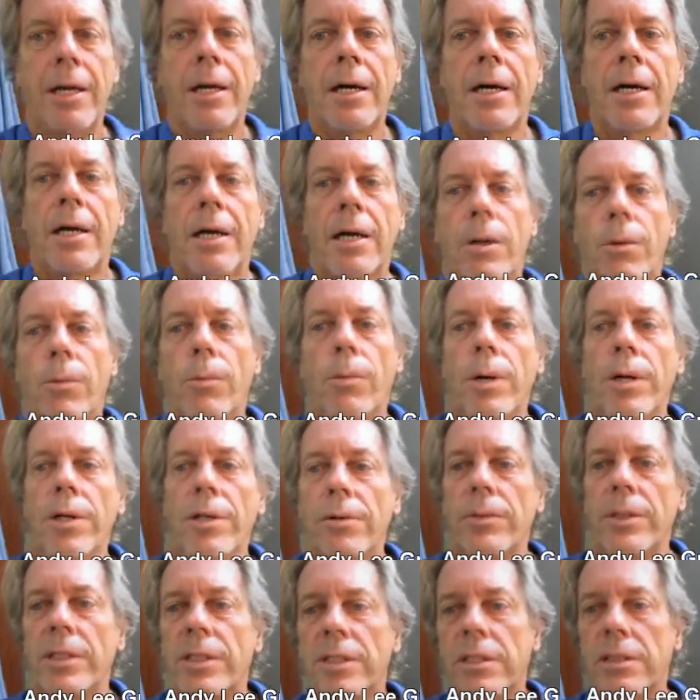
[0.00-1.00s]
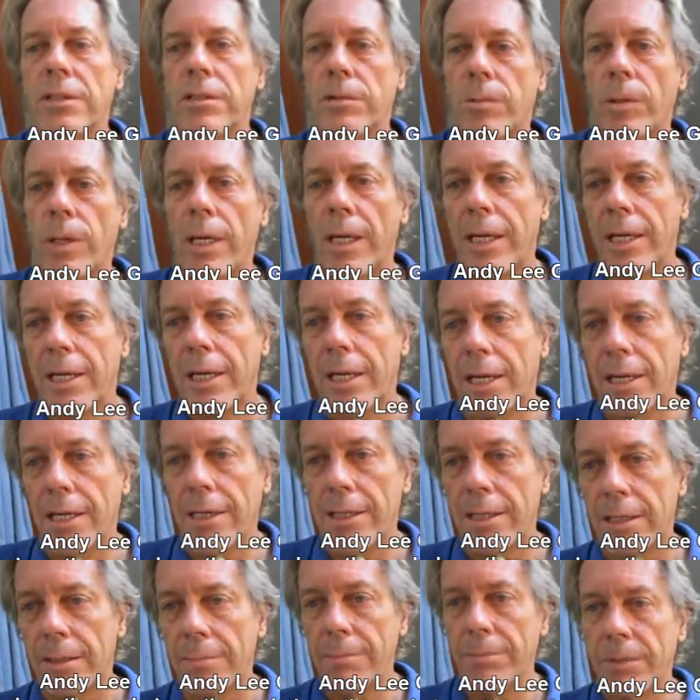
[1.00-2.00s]
One of the reasons why
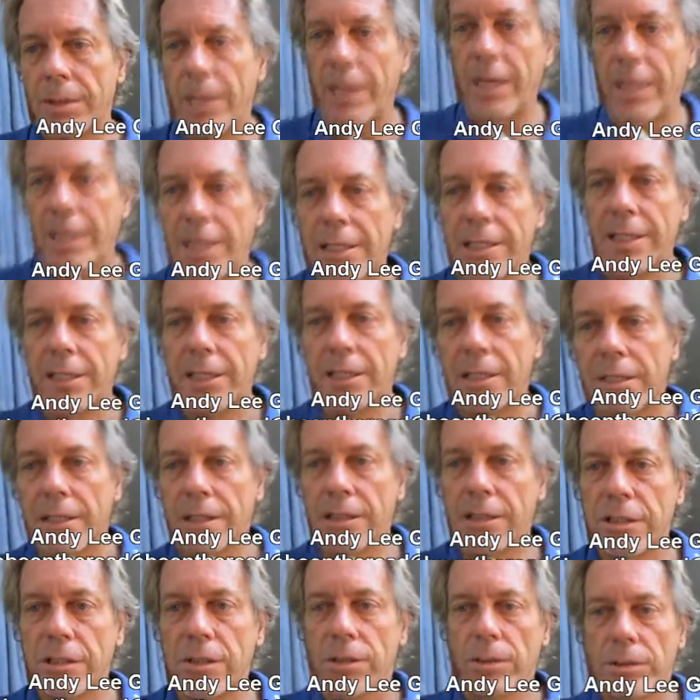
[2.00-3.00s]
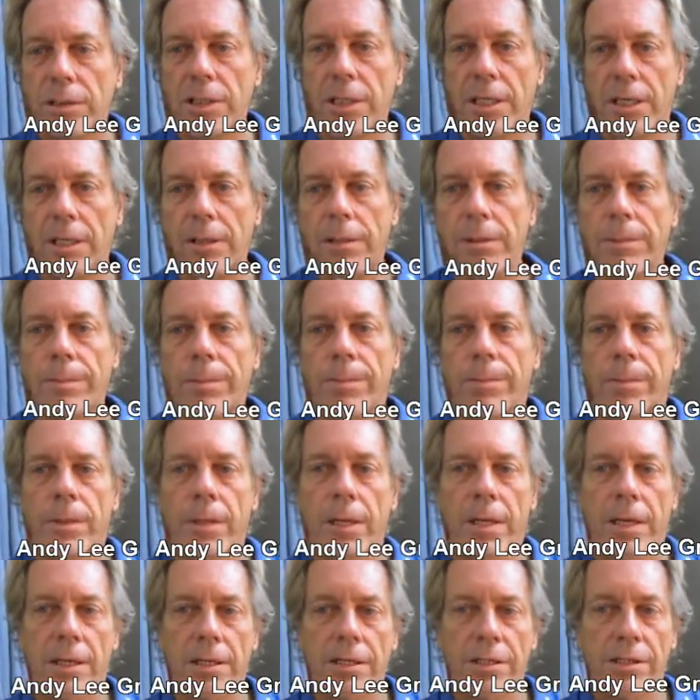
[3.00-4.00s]
I did it in this hotel
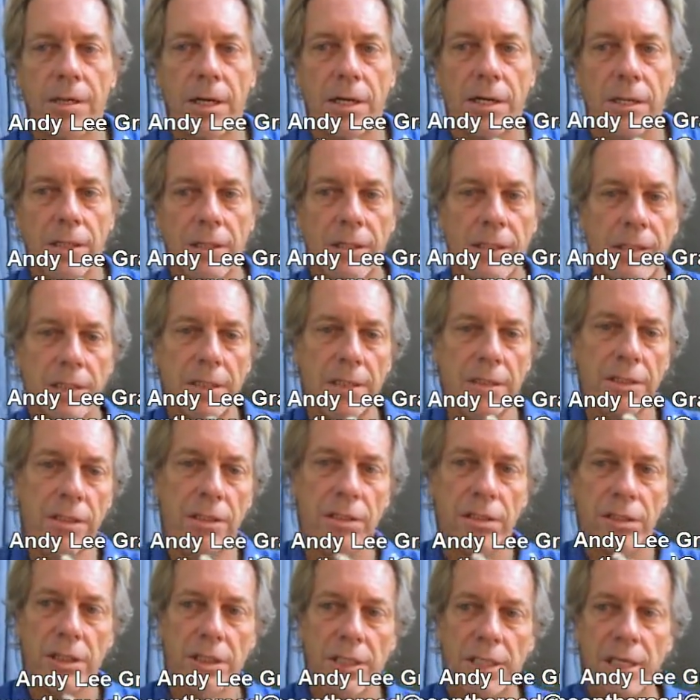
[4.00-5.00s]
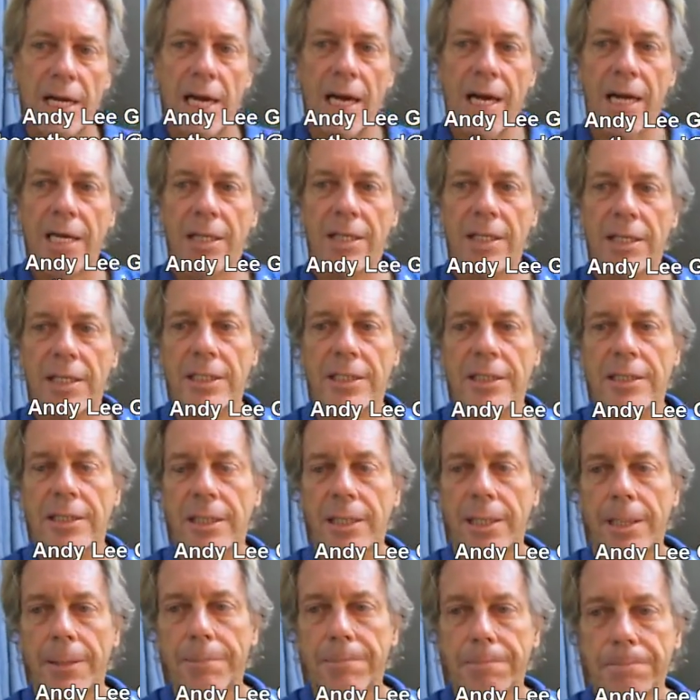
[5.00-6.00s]
and started it is there's a guy
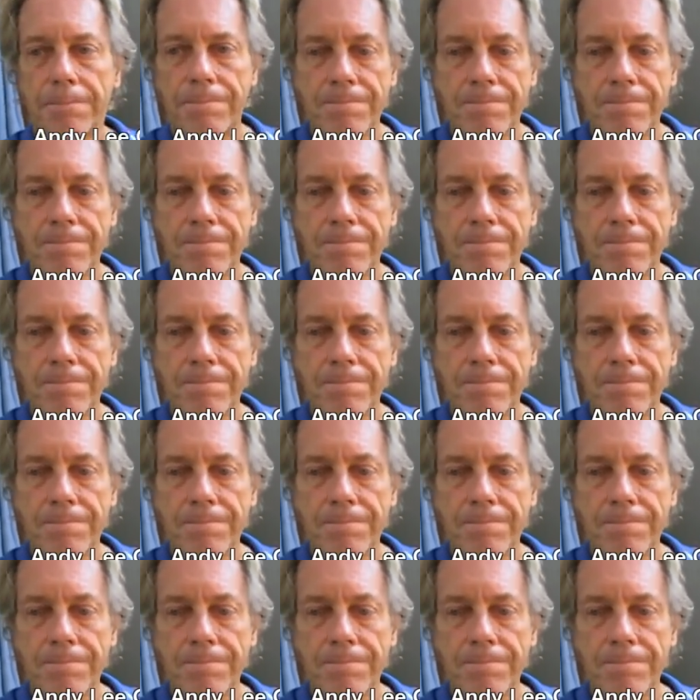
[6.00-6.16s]
that,